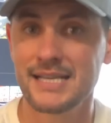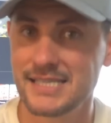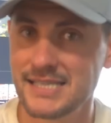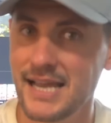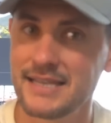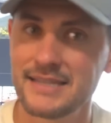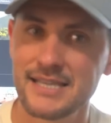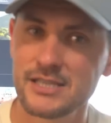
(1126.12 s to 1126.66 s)
that
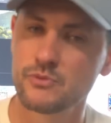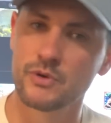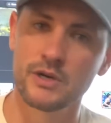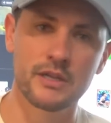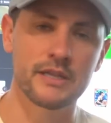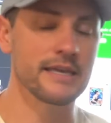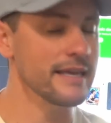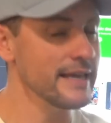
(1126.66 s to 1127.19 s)
said, this
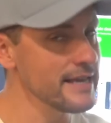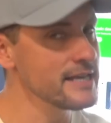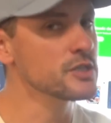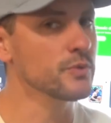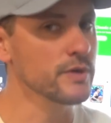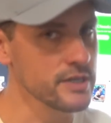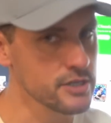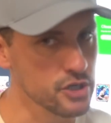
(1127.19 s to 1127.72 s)
really
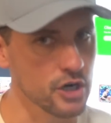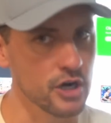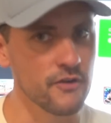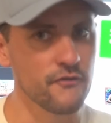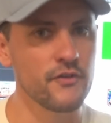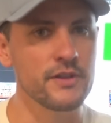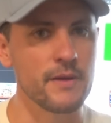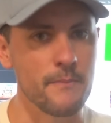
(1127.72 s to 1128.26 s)
is
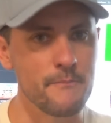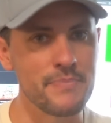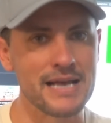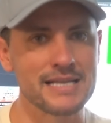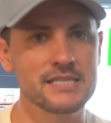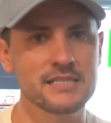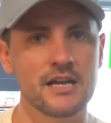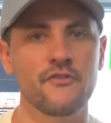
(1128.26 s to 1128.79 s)
reserved for the
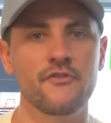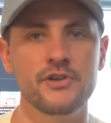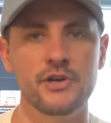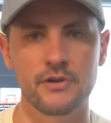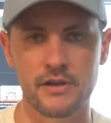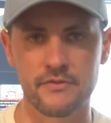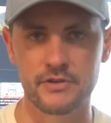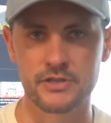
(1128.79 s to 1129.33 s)
best stuff in
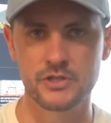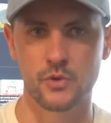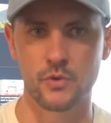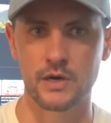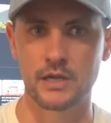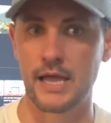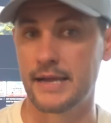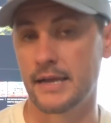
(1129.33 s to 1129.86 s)
your
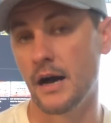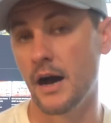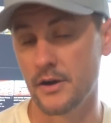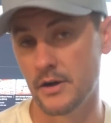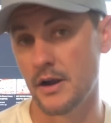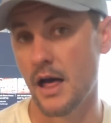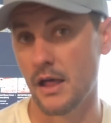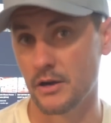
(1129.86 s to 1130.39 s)
inventory, like
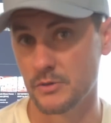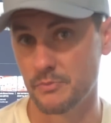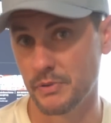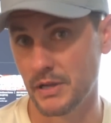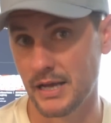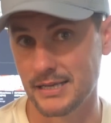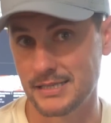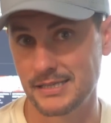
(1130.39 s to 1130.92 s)
$100
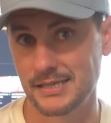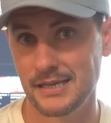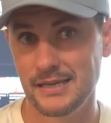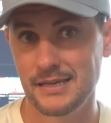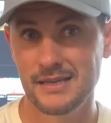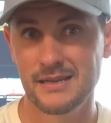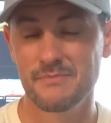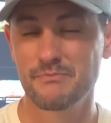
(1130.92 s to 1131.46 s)
plus,
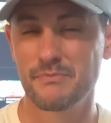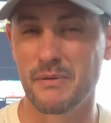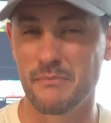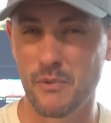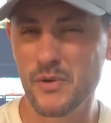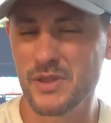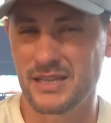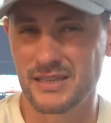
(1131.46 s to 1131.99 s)

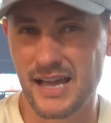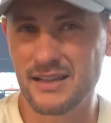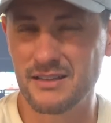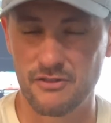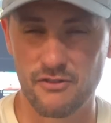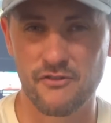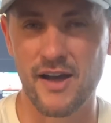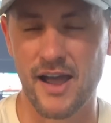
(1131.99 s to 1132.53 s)
but more than
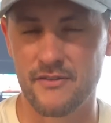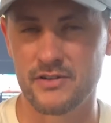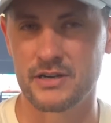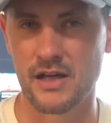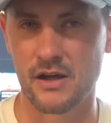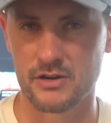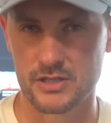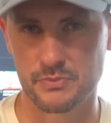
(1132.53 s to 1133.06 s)
likely
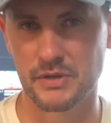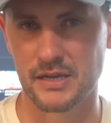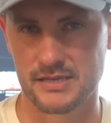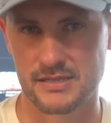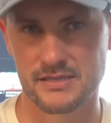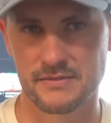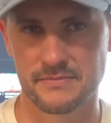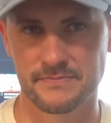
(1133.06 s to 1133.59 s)
$500
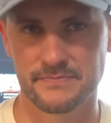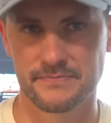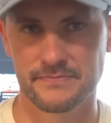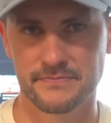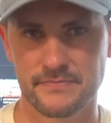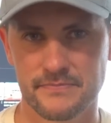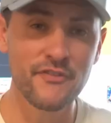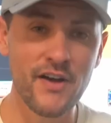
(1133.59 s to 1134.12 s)
plus.
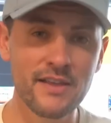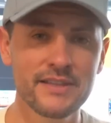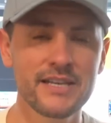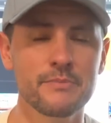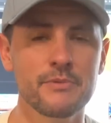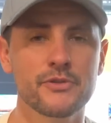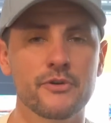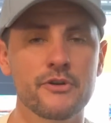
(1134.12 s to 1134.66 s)
And then finally,
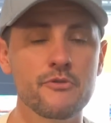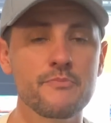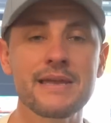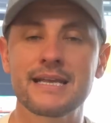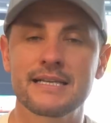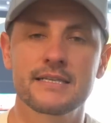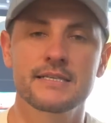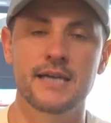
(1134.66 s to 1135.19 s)
number 3 would
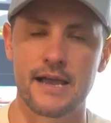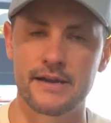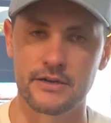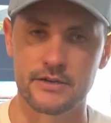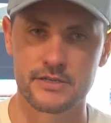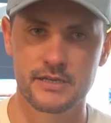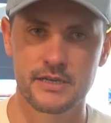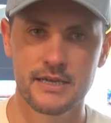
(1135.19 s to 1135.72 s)
be
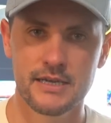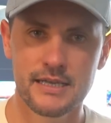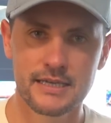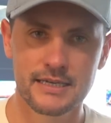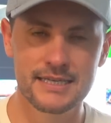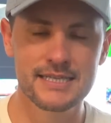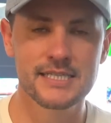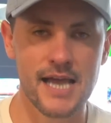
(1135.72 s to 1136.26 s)
consigners.
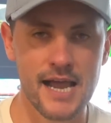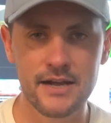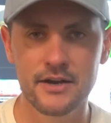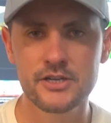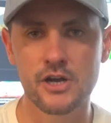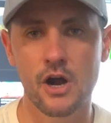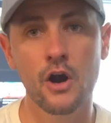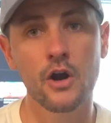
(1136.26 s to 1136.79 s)

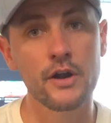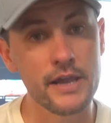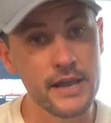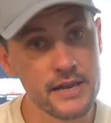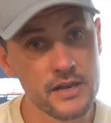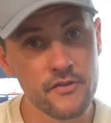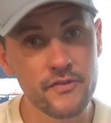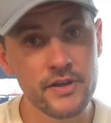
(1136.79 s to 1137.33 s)
Consigners are
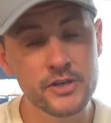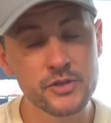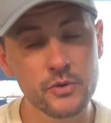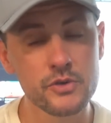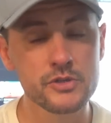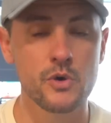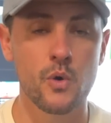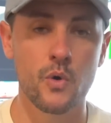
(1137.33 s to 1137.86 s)

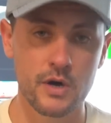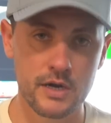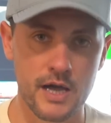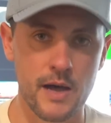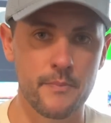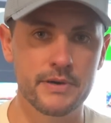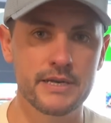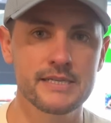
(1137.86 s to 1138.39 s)
individuals or
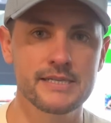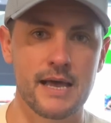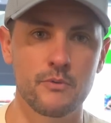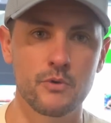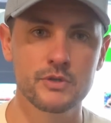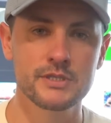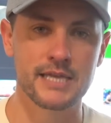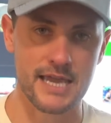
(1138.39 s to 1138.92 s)
companies
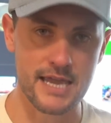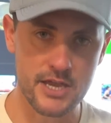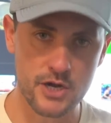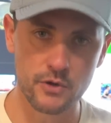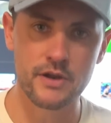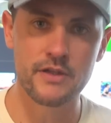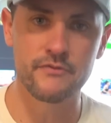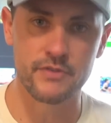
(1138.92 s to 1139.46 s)
that will take
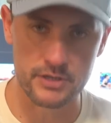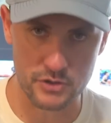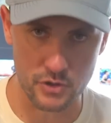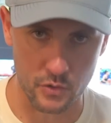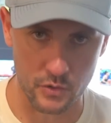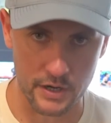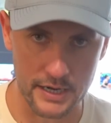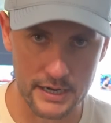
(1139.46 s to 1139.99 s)
your
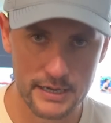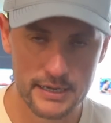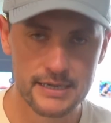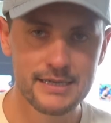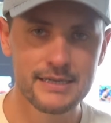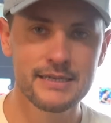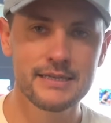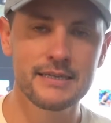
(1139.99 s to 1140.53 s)
inventory
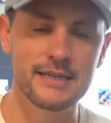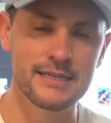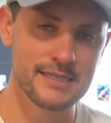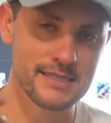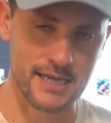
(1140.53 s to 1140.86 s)
and